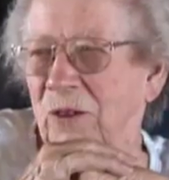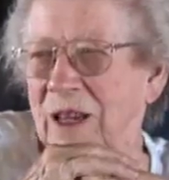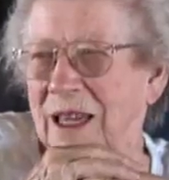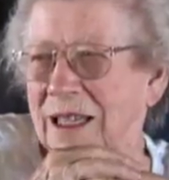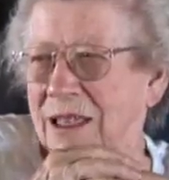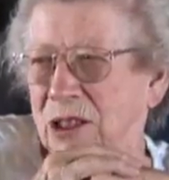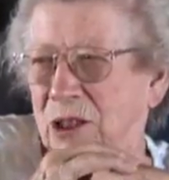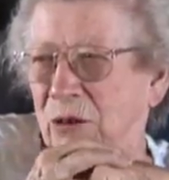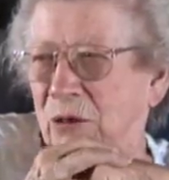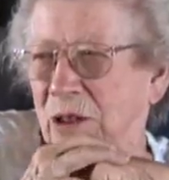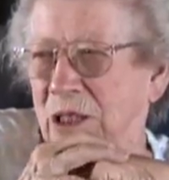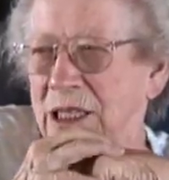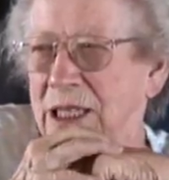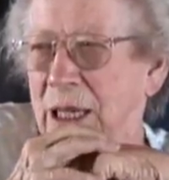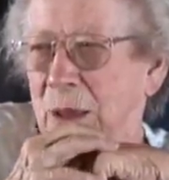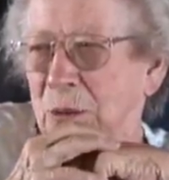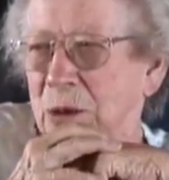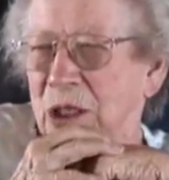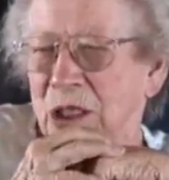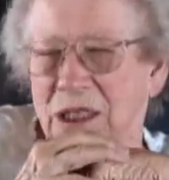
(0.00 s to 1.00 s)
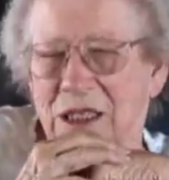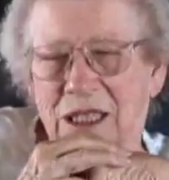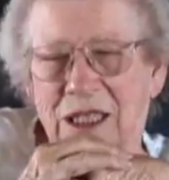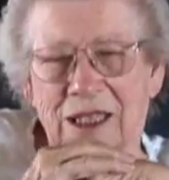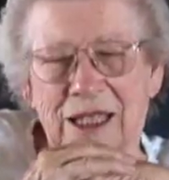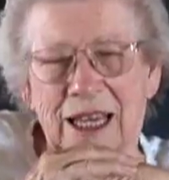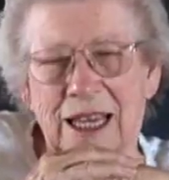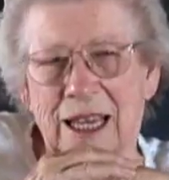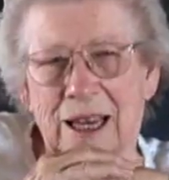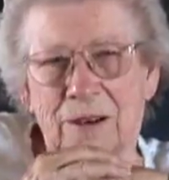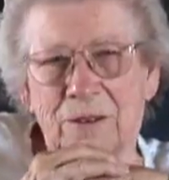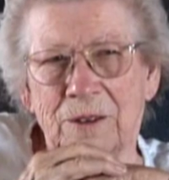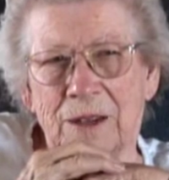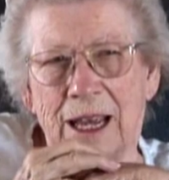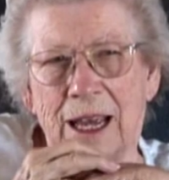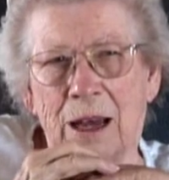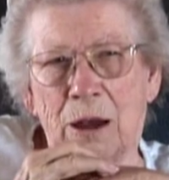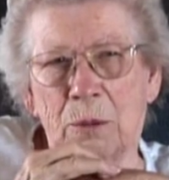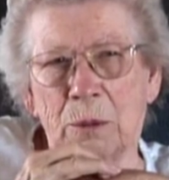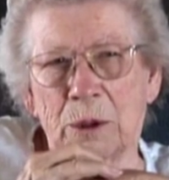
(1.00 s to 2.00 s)
fancy receptions that they have
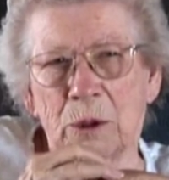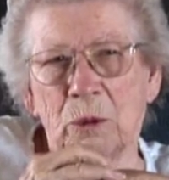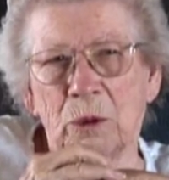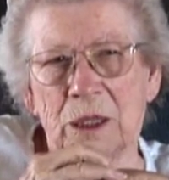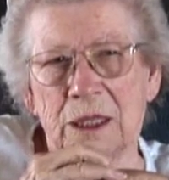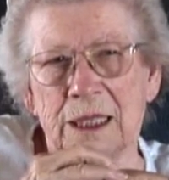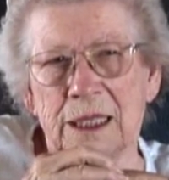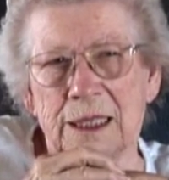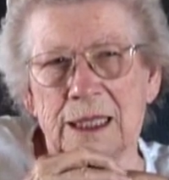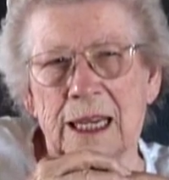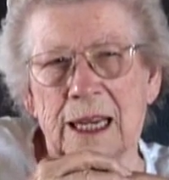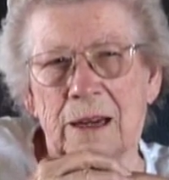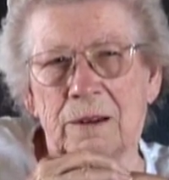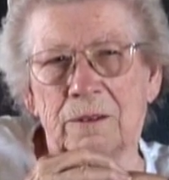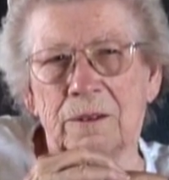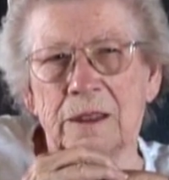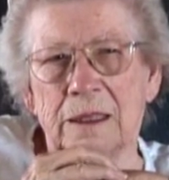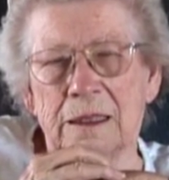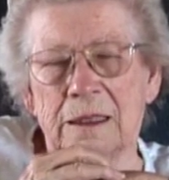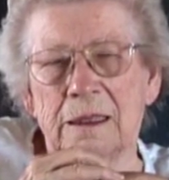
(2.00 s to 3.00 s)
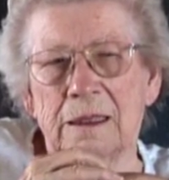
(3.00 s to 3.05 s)
now, but we did have